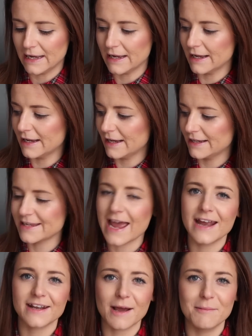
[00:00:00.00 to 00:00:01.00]

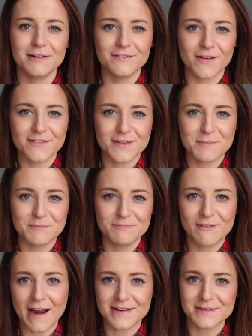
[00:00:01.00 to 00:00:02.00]
yeah, and a couple of other
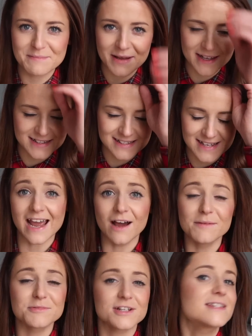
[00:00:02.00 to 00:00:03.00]
random bits. Yeah,
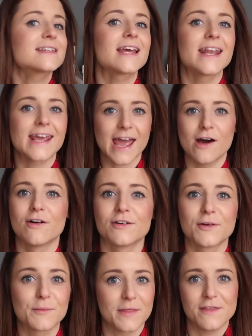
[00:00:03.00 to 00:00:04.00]
I'm just gonna get
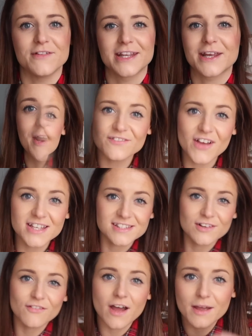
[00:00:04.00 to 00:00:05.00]
on with the video. So first
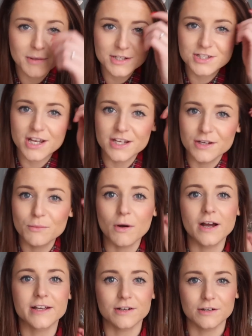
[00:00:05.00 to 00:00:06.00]
off, I'm gonna show you what
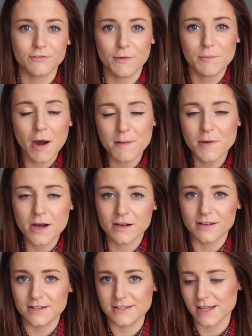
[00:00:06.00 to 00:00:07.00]
I got from Primark,
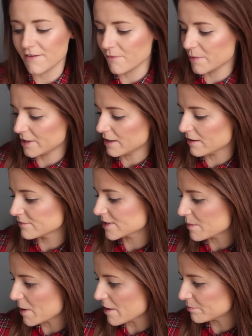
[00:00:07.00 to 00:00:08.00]
because everybody loves
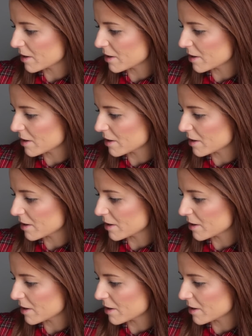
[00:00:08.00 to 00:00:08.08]
a bit of